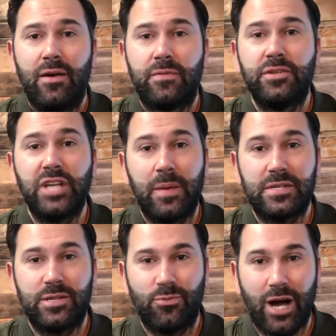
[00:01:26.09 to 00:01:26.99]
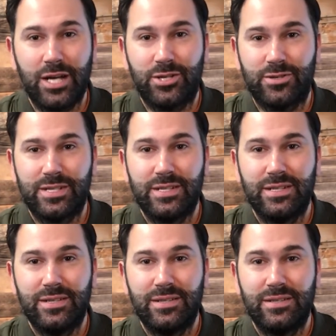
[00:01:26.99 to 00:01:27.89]
for Jameson Rodgers.
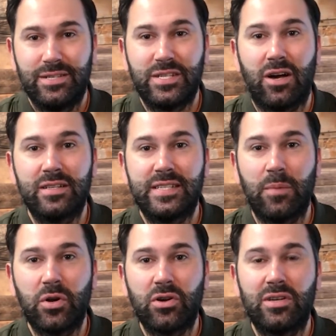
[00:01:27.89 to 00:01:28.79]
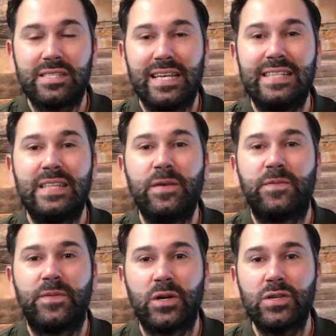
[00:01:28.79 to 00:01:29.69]
The song Some Girls is the
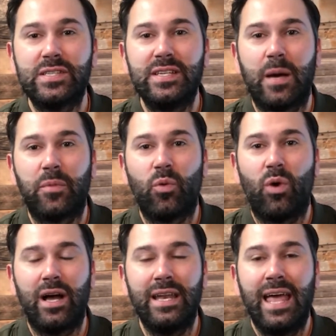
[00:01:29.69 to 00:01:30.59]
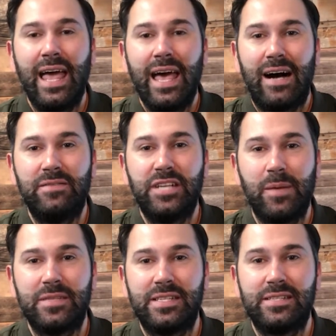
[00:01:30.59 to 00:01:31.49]
first number one of
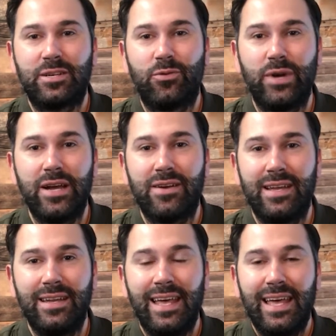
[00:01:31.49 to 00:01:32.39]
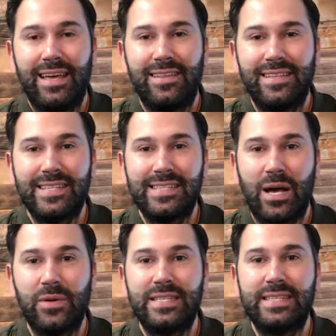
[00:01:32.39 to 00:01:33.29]
Jameson's career, and this is
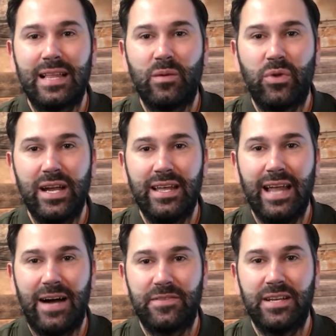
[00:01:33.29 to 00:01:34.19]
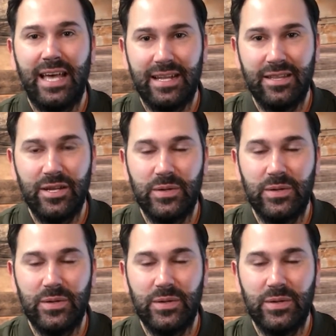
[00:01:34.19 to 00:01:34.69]
how he celebrated after getting the